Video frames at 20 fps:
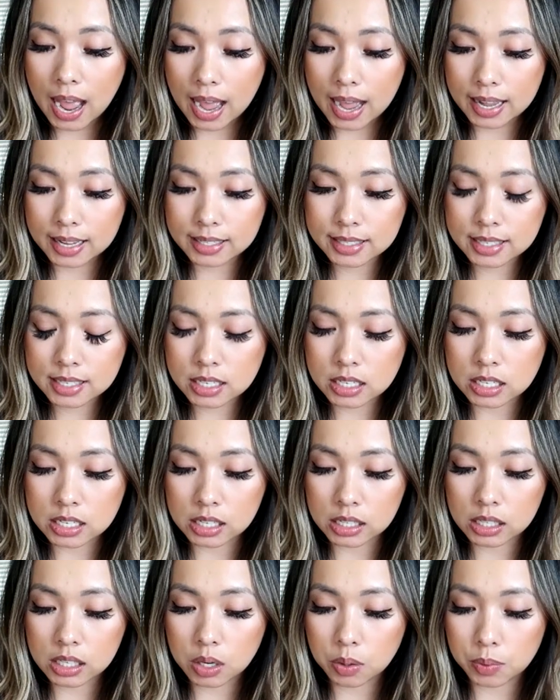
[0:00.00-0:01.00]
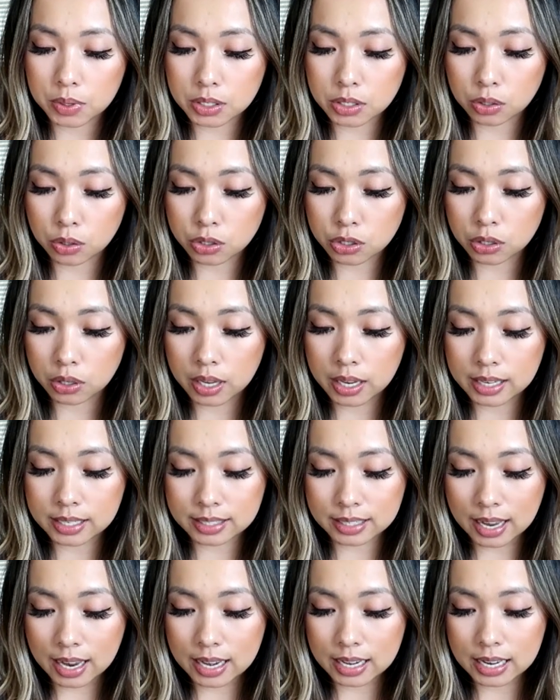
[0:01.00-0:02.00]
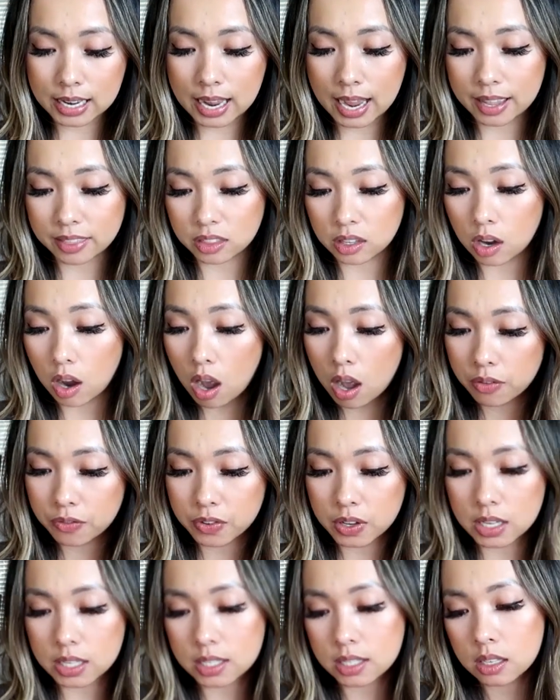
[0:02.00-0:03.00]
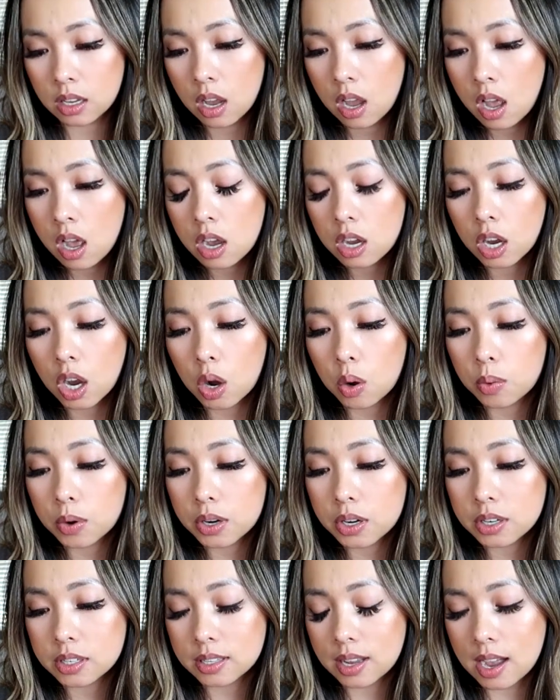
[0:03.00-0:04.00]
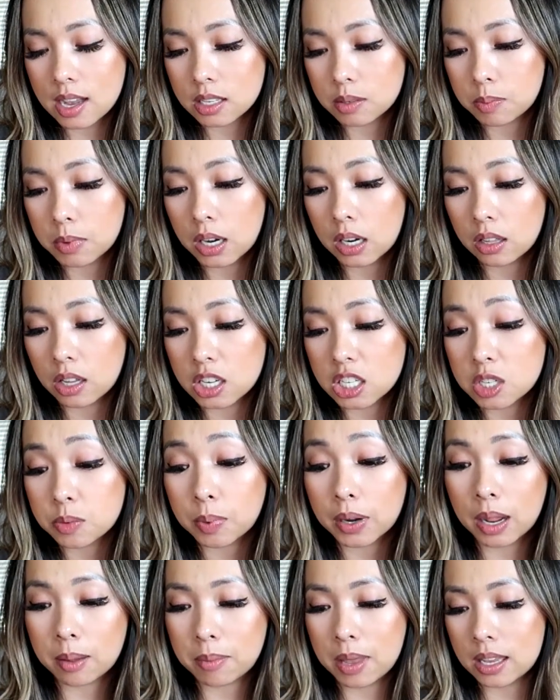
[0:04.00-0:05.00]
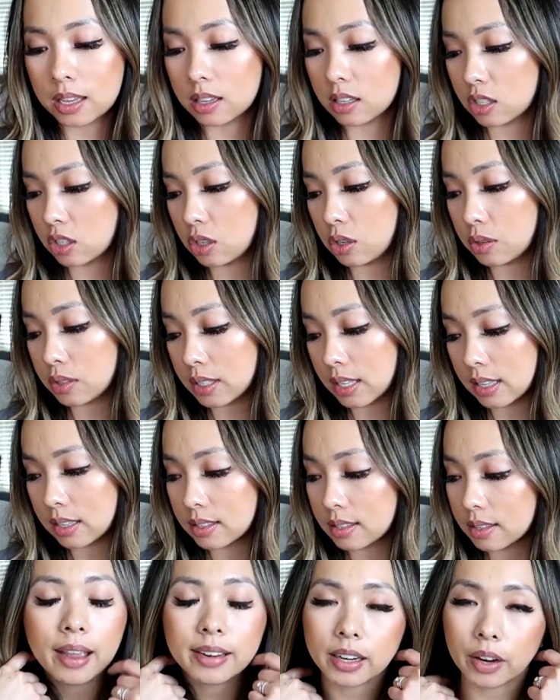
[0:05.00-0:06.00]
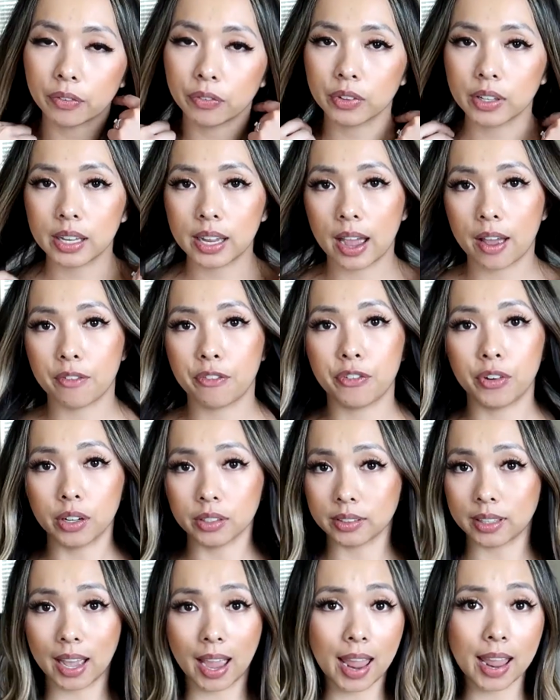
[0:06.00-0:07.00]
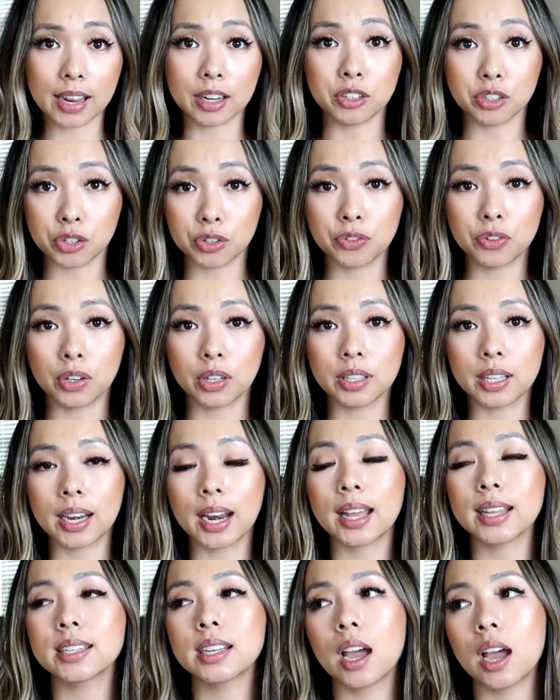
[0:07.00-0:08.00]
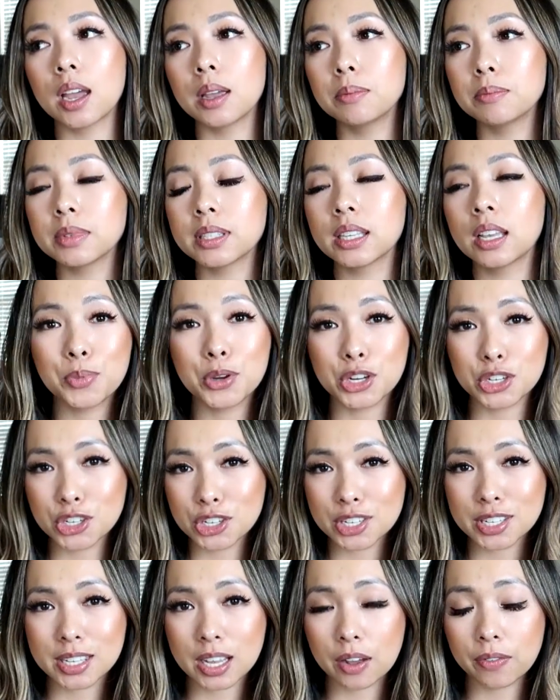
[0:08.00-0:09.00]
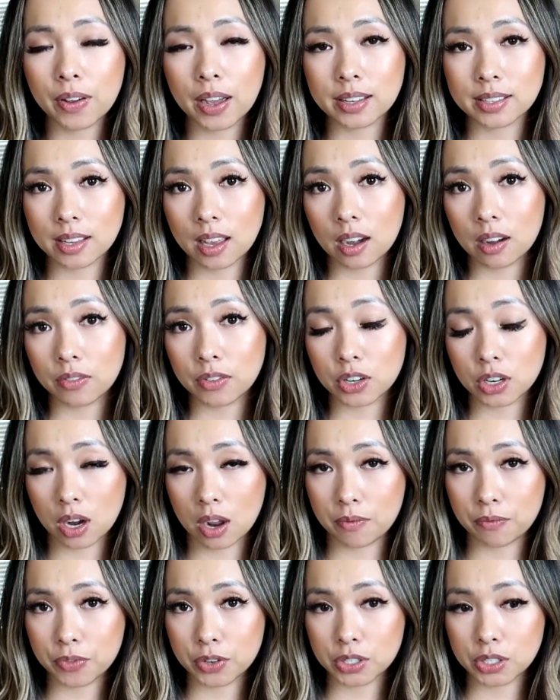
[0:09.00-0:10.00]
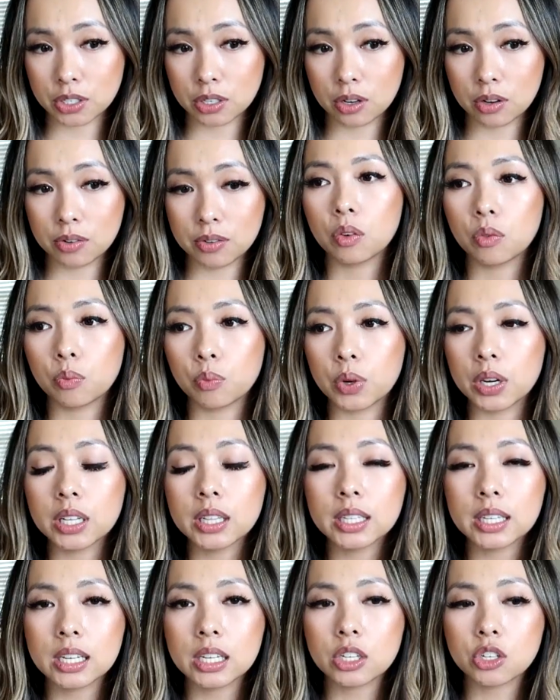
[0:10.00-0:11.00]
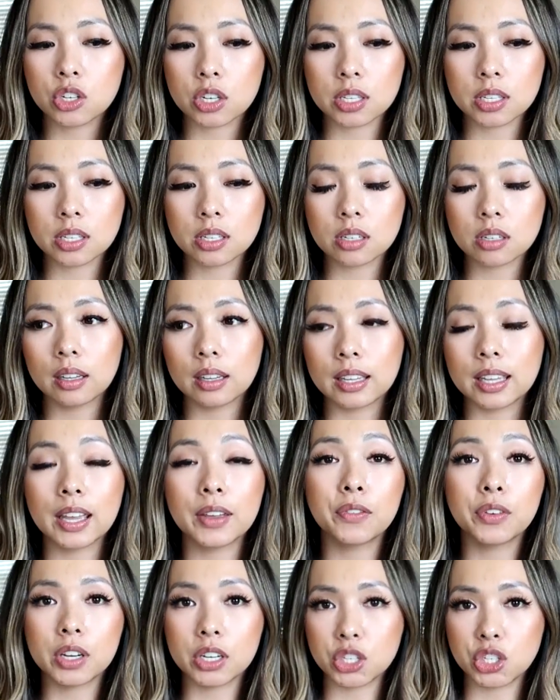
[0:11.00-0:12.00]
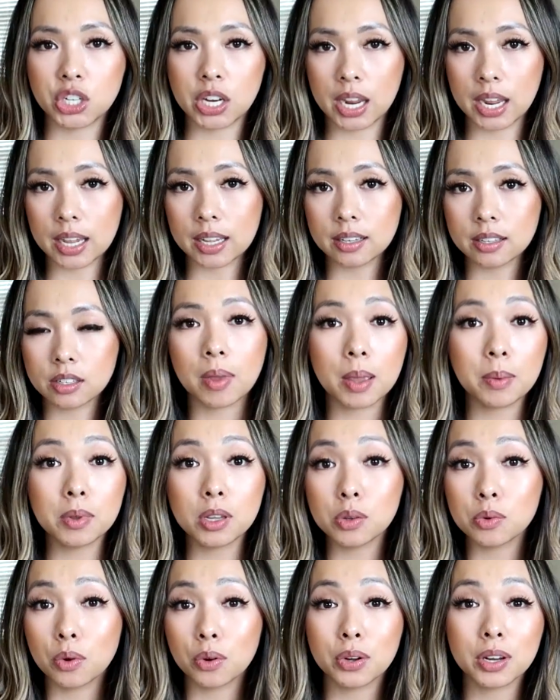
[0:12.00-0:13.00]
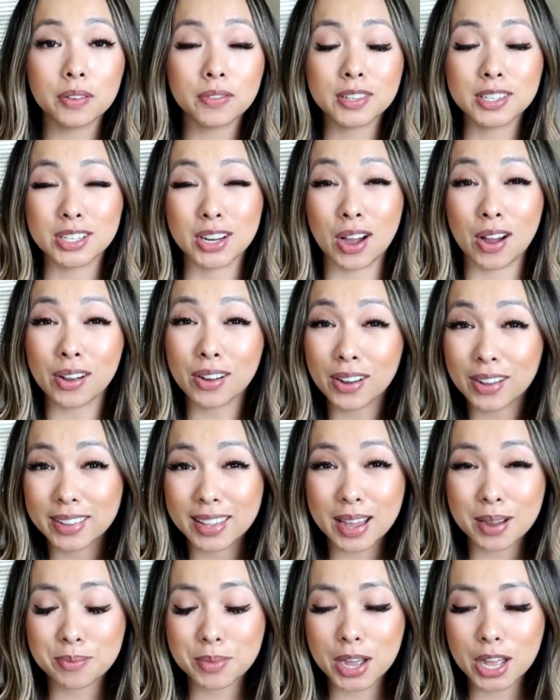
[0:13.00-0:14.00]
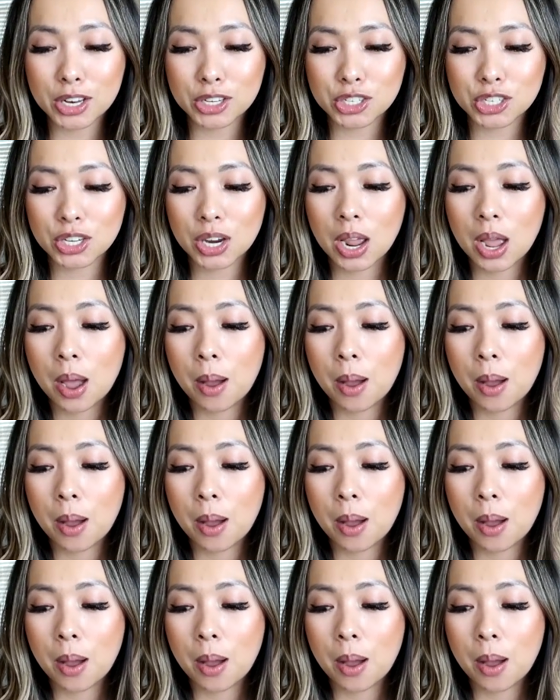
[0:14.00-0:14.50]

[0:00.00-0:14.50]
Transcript: asked, dealing with social anxiety at the office. Coworkers ask me to lunch, but I make excuses. I definitely have felt that and do feel that at times. Push yourself outside of your comfort zone. Really just give it a chance. Maybe you won't even talk all that much,